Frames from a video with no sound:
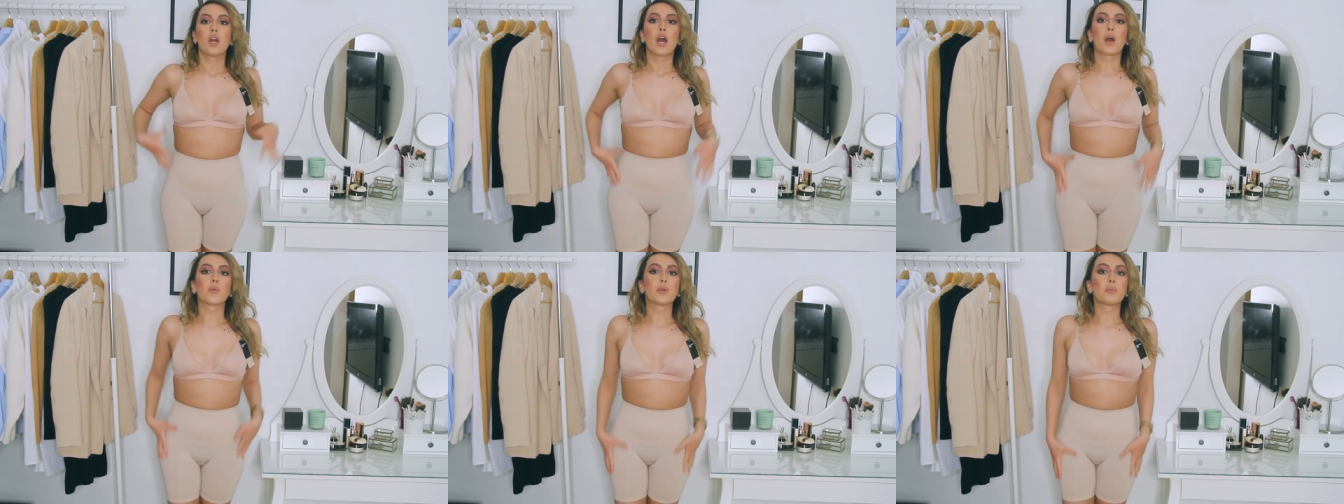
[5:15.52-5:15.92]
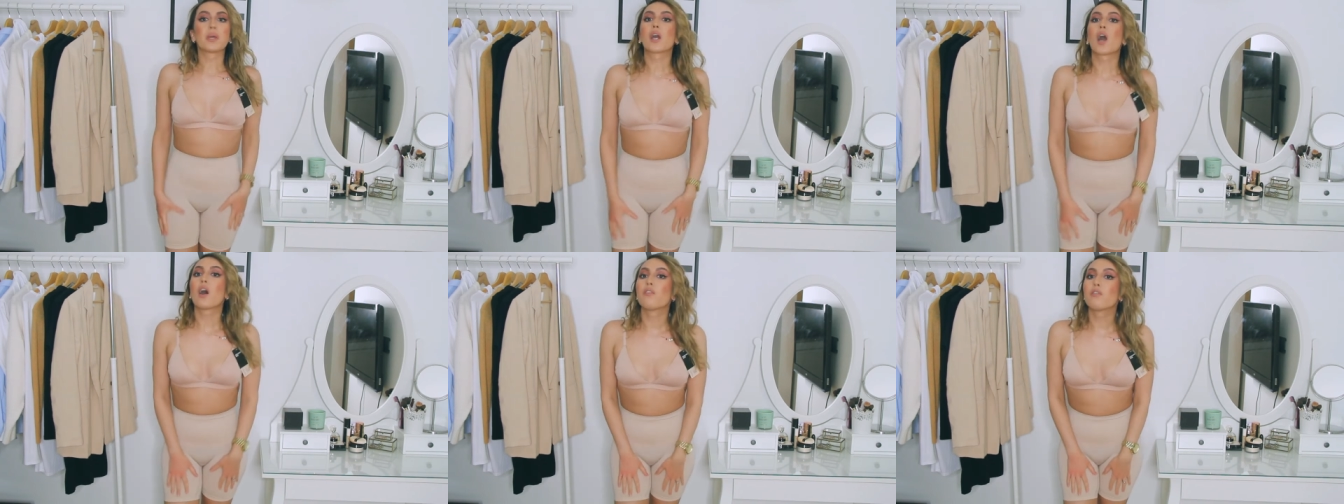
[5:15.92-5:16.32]
I want to be
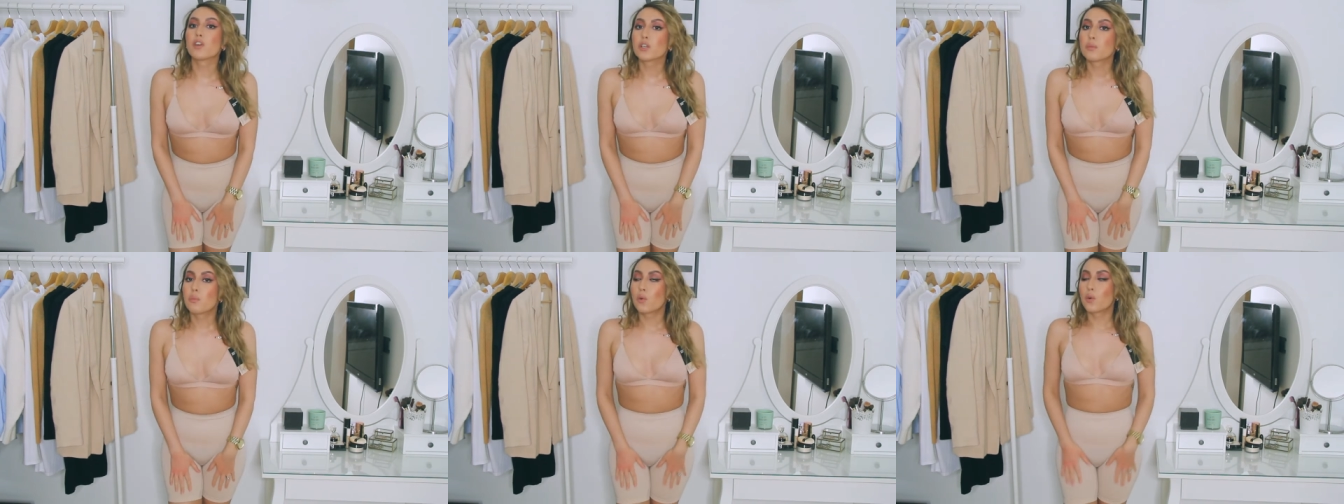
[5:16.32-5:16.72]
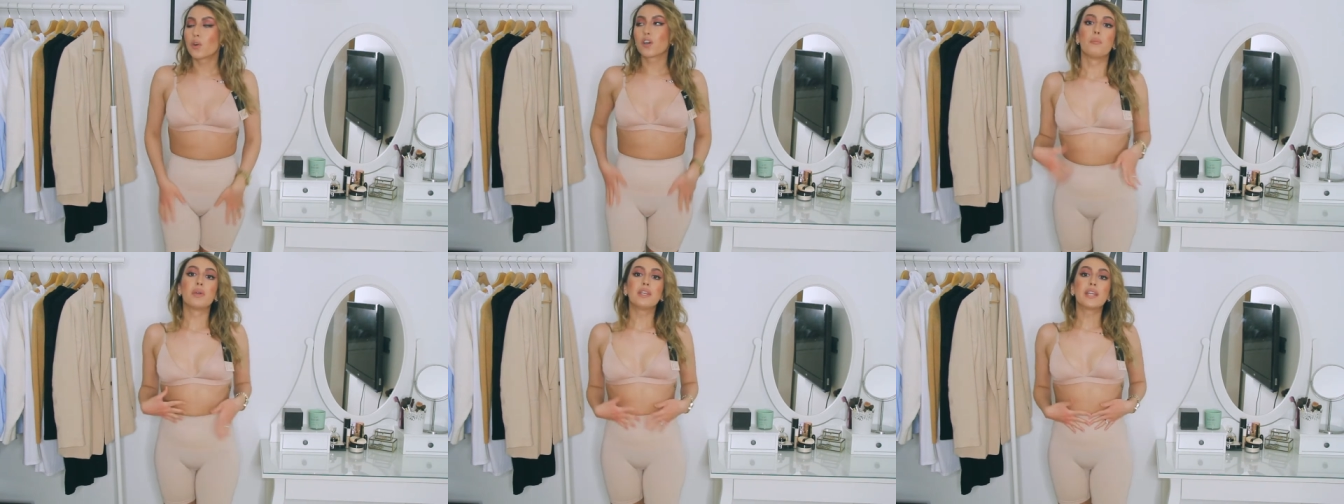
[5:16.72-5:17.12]
covered
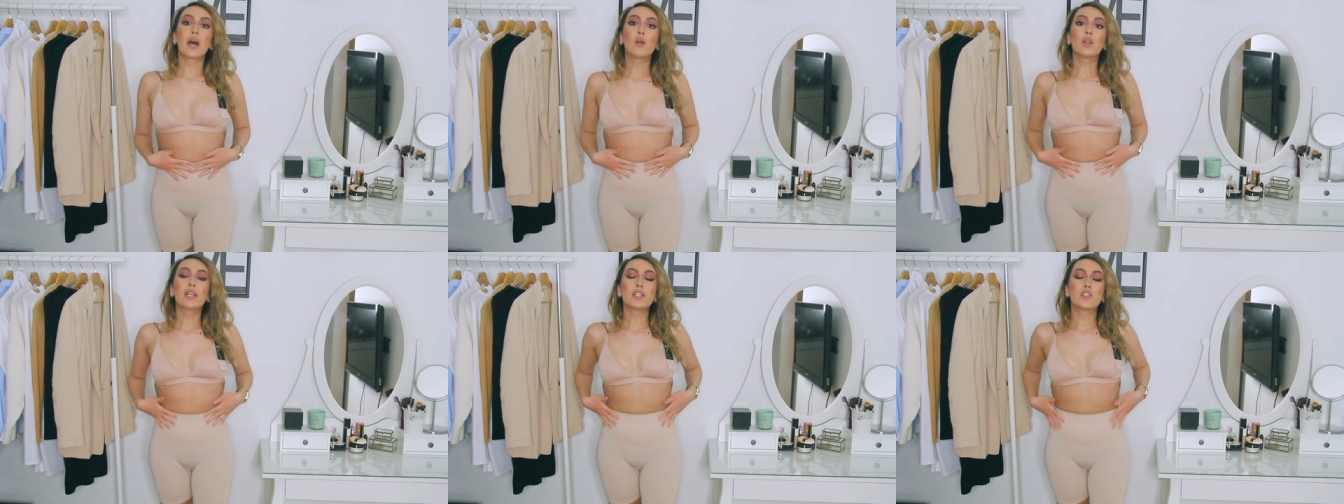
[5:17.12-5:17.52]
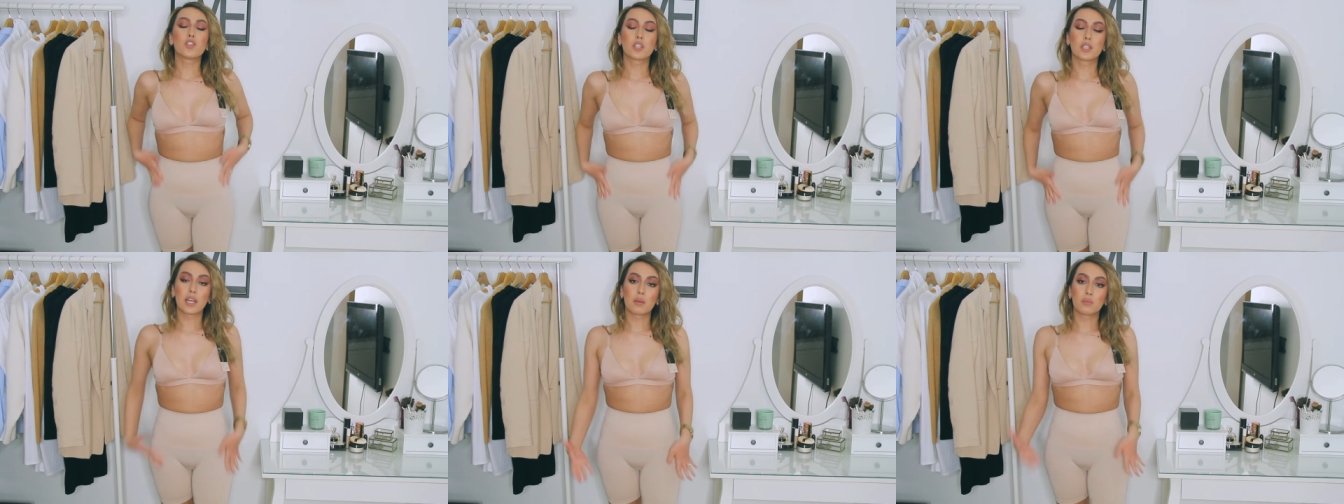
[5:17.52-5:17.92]
more. But now let's
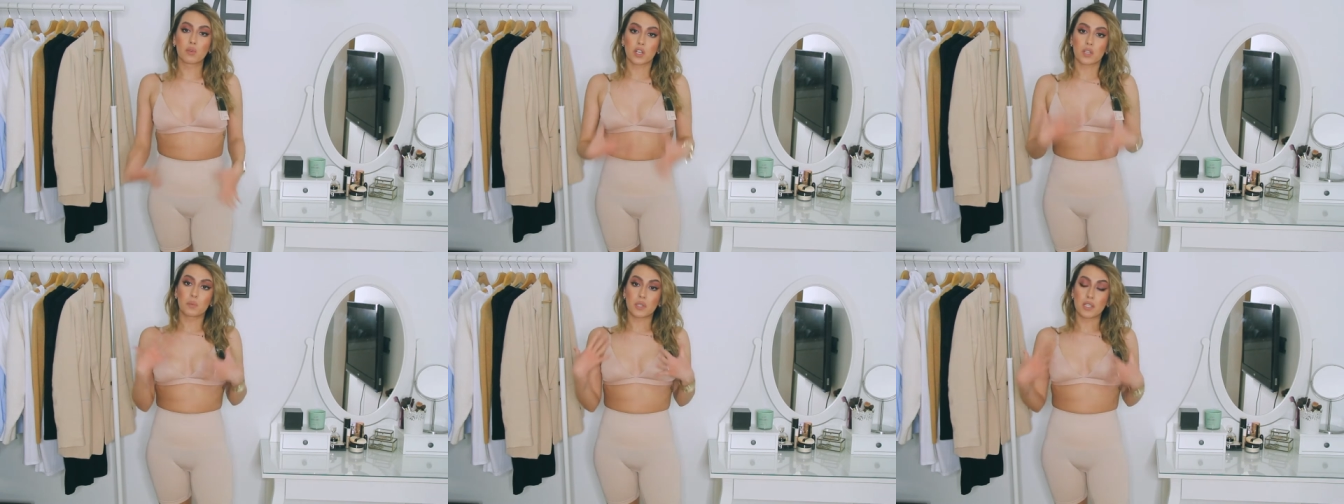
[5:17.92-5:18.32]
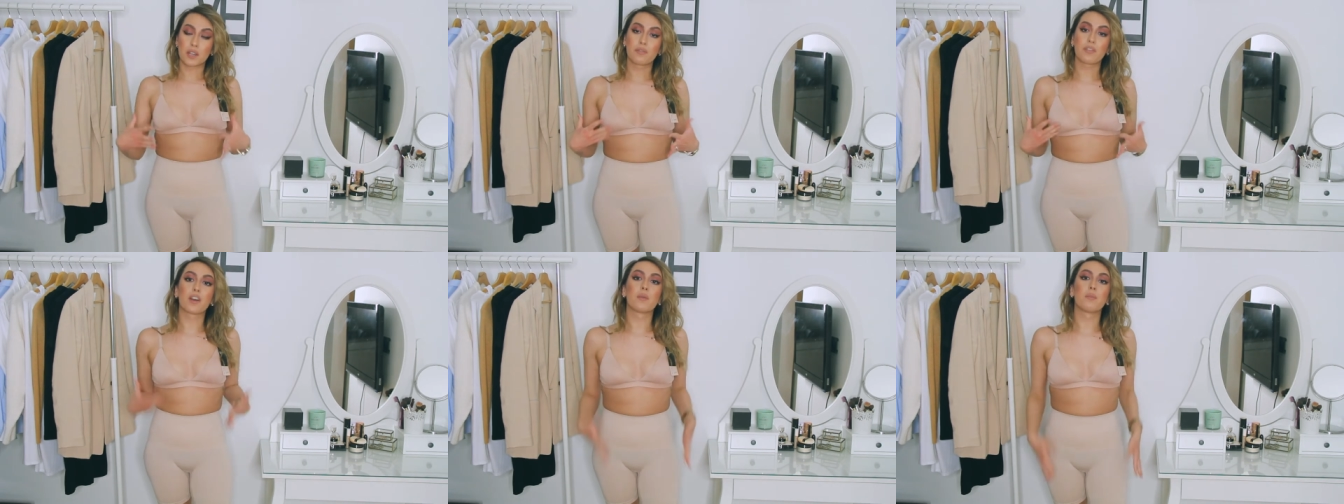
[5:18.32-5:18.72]
just get more
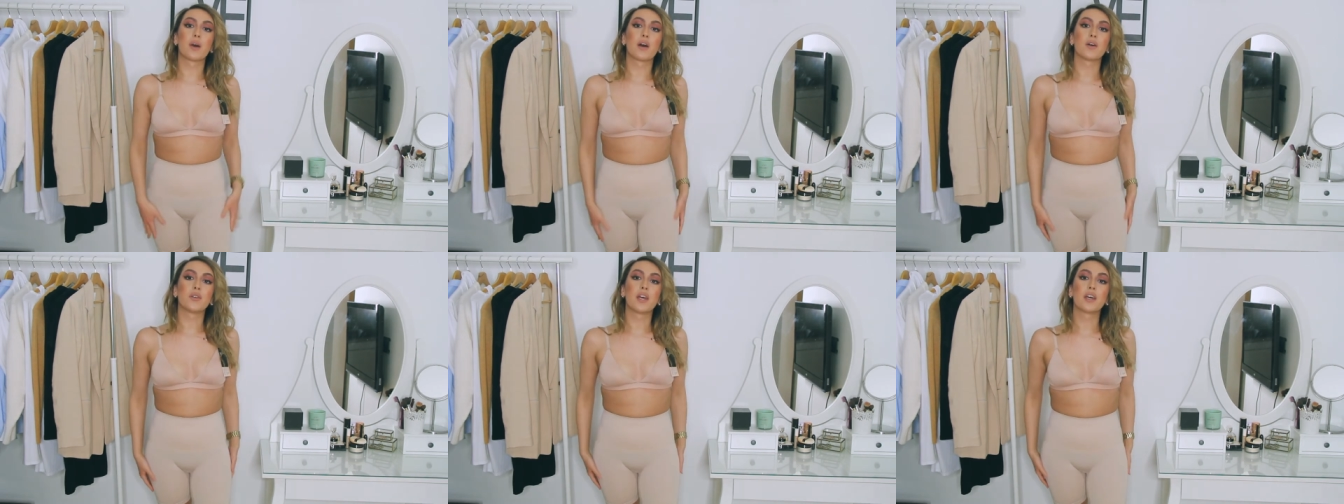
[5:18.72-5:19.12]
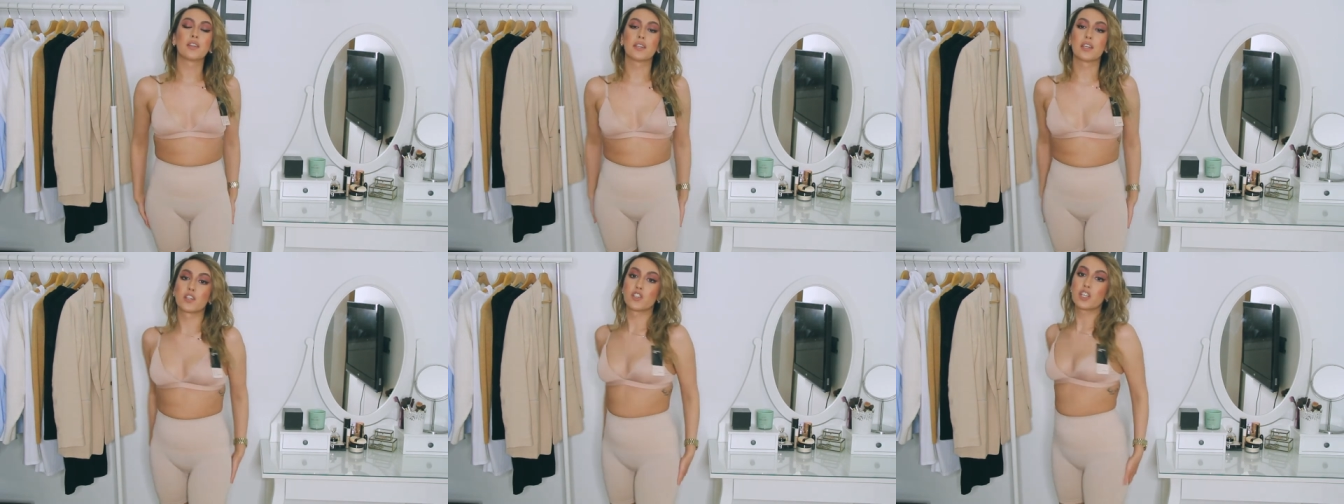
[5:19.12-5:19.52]
specific about
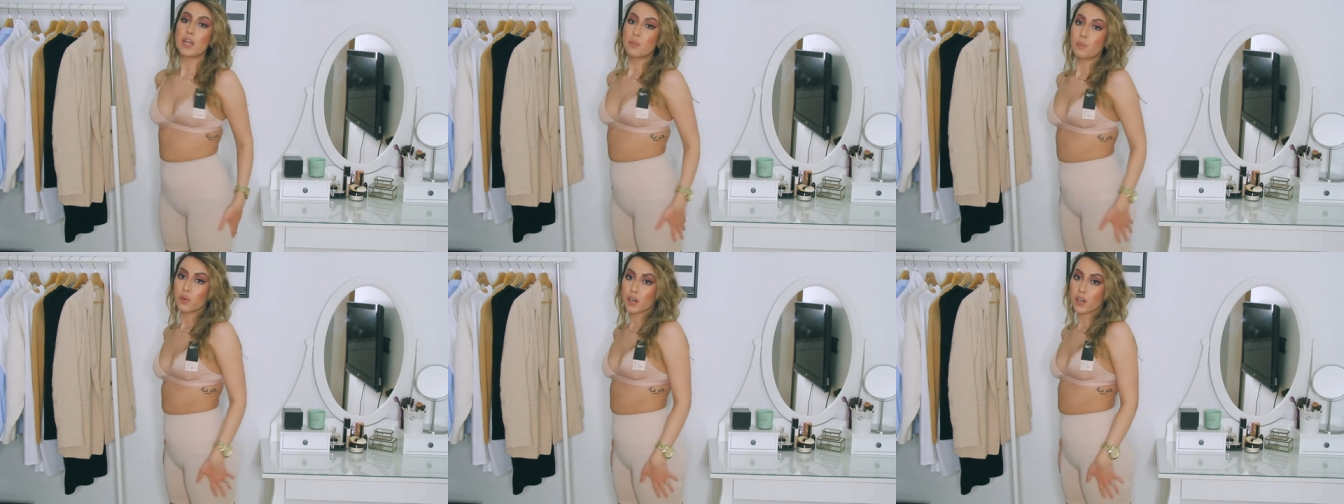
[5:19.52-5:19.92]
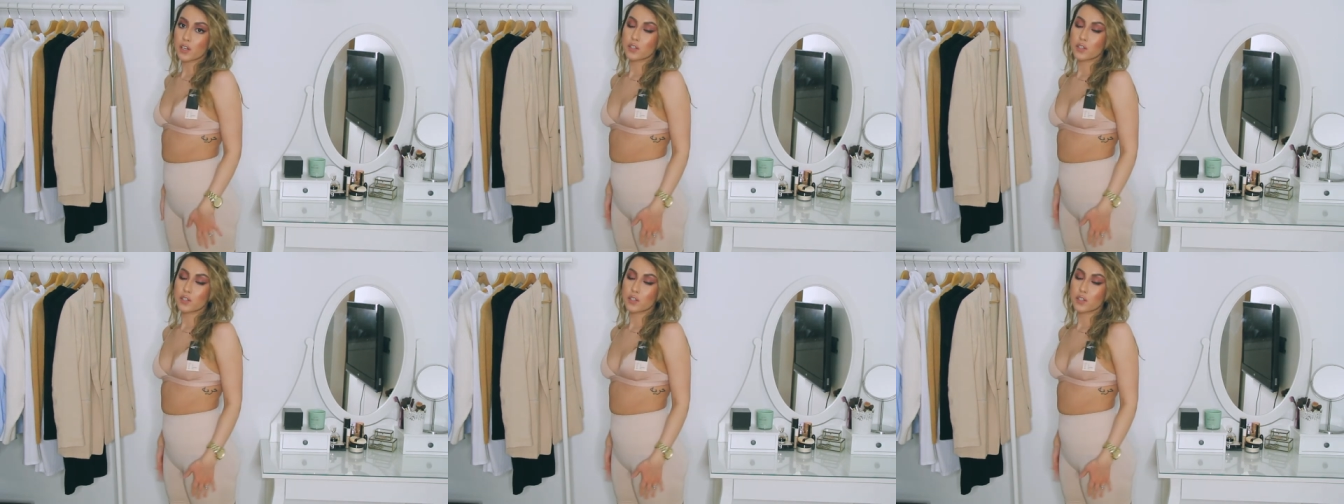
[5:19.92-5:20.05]
the shapewear.